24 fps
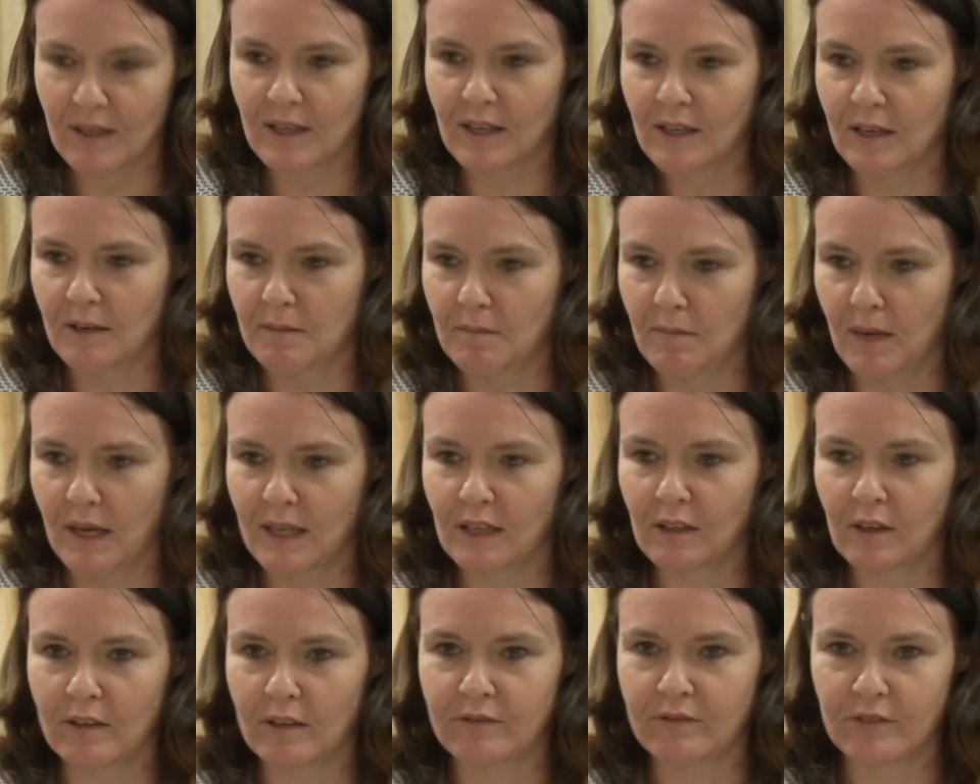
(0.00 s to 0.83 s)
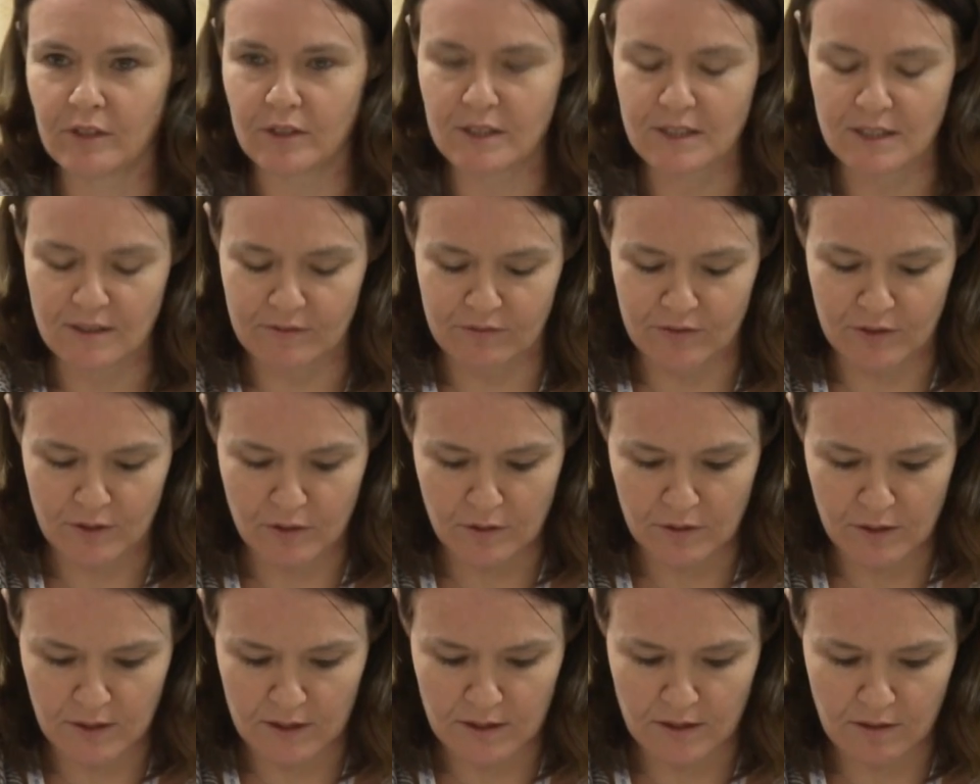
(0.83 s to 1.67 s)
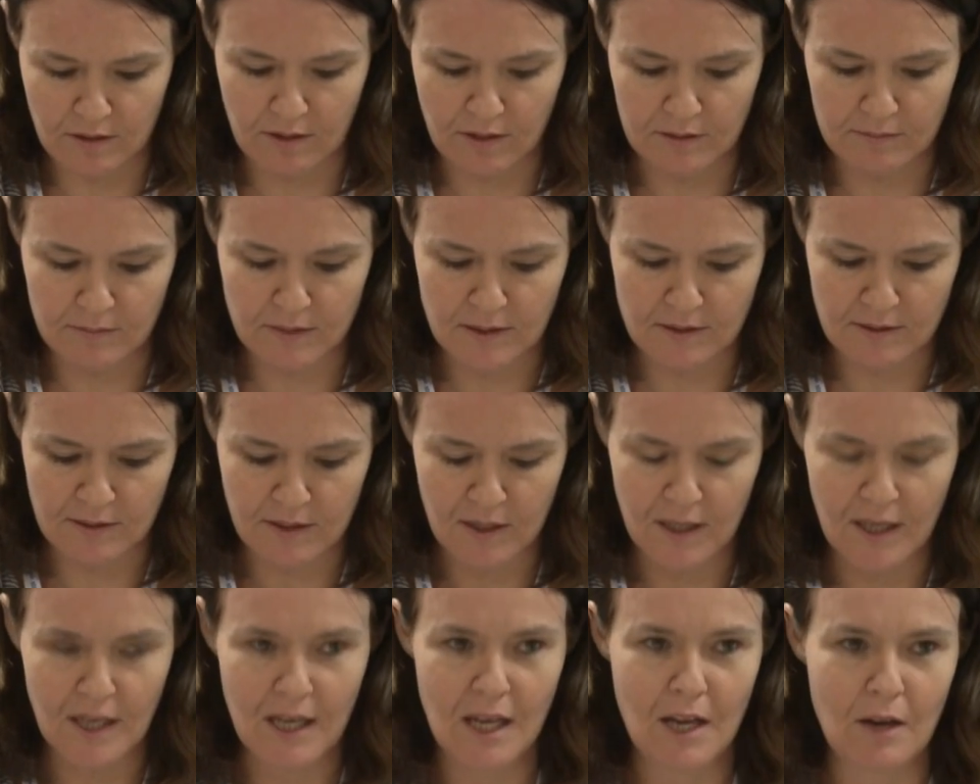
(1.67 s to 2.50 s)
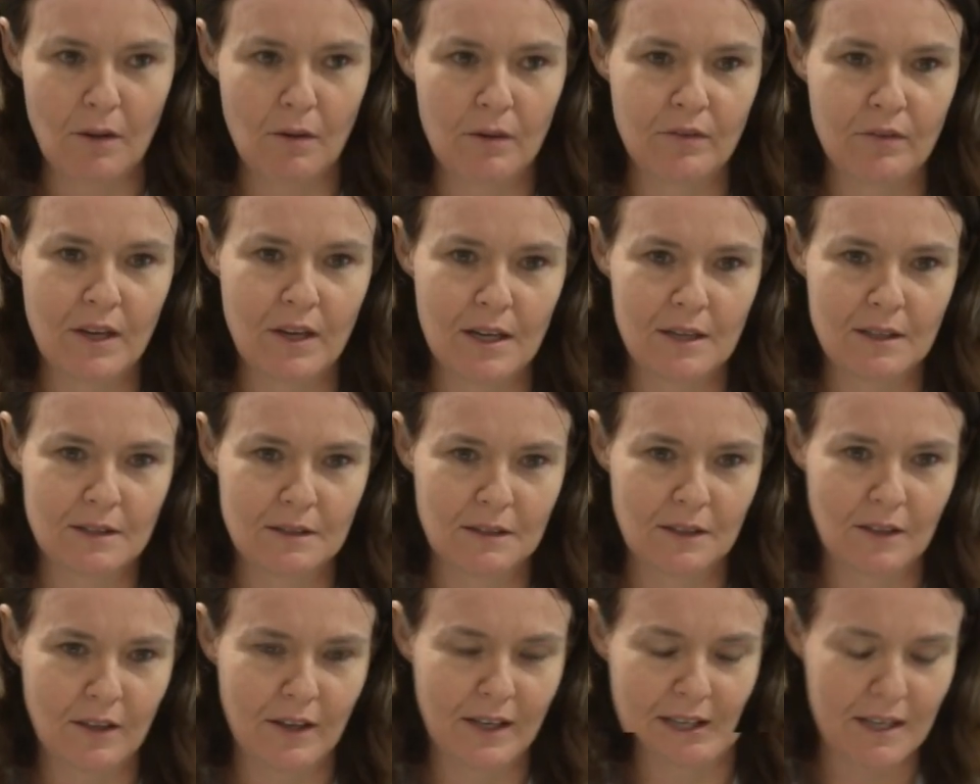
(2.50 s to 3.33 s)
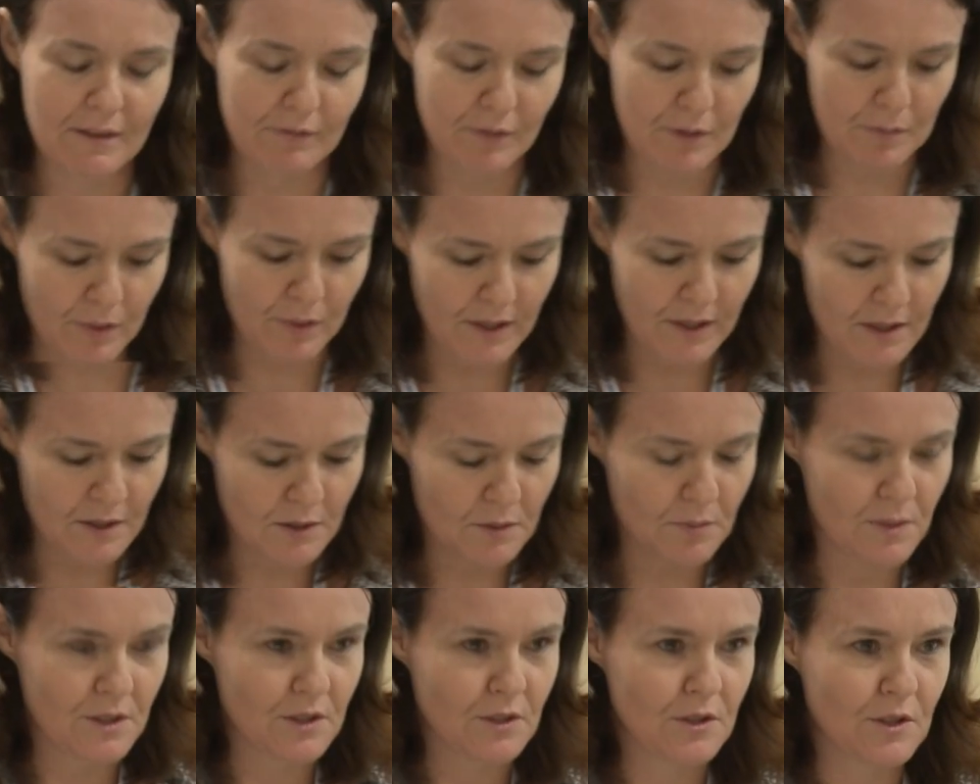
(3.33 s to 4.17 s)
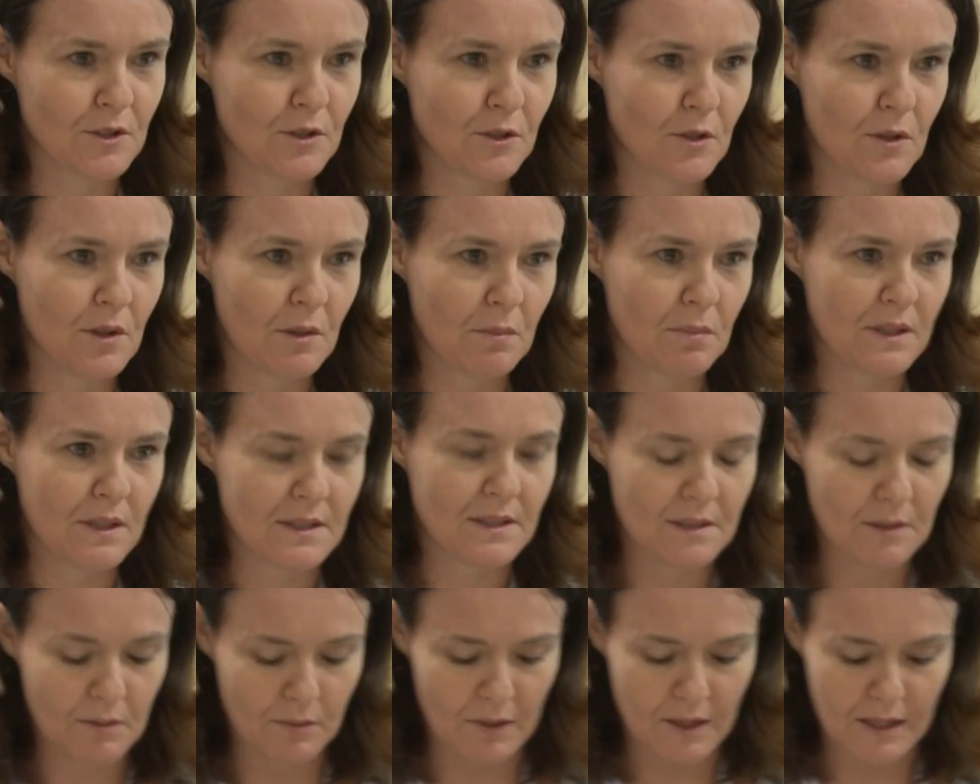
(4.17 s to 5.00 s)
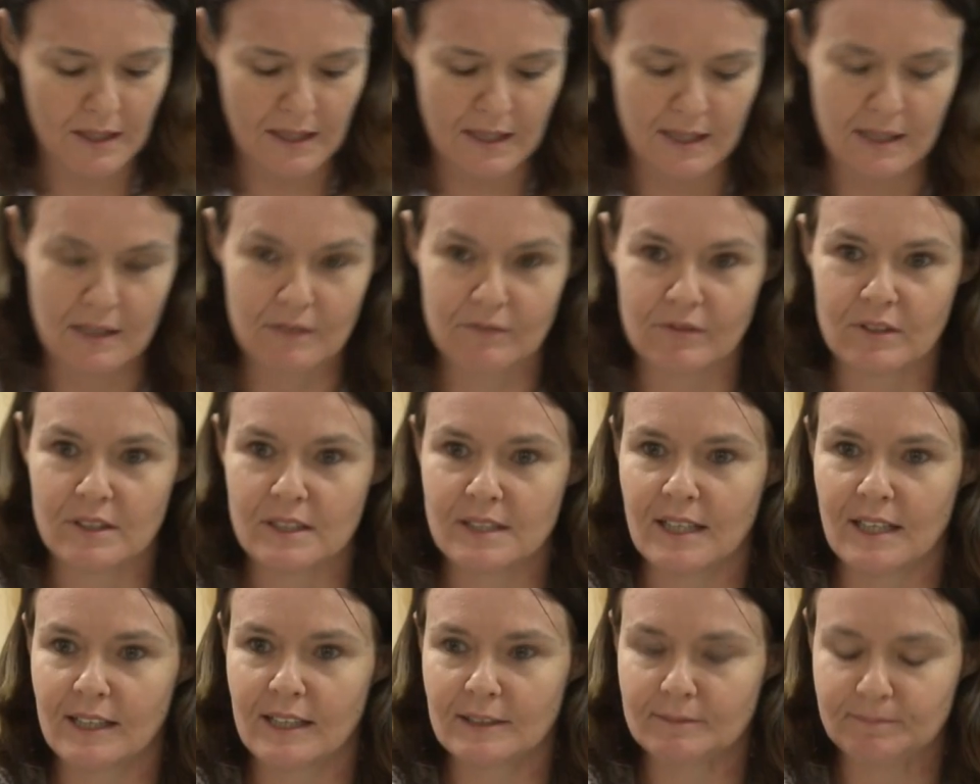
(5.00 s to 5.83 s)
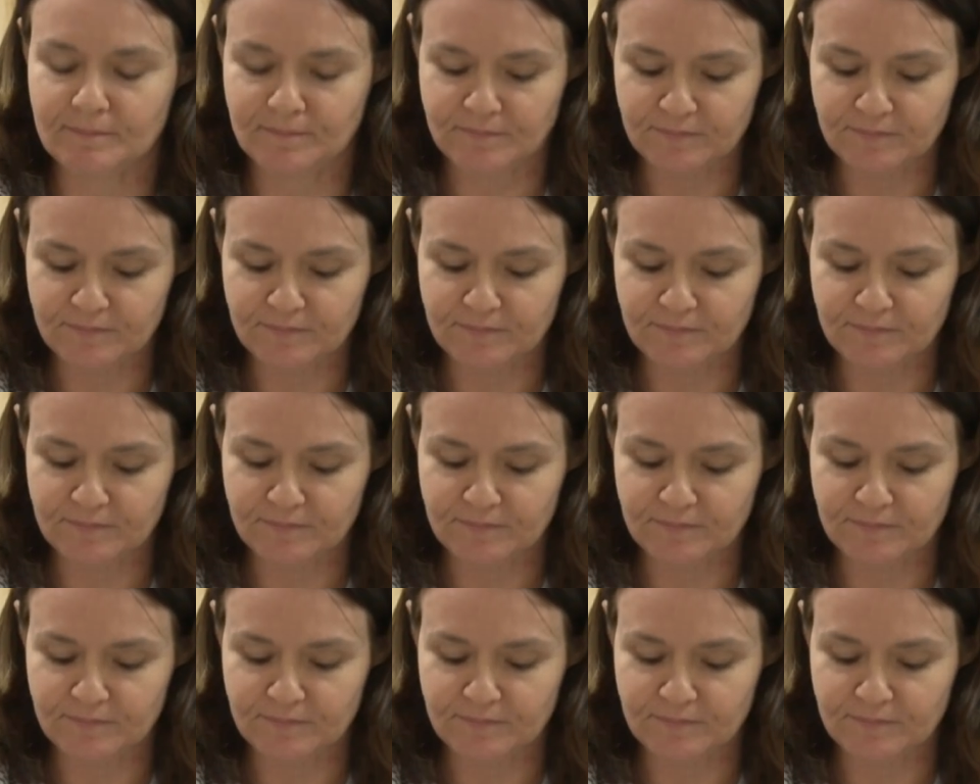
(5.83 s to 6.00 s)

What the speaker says: it can make life very difficult at times. However, like everybody else, we just do the best that we can every day.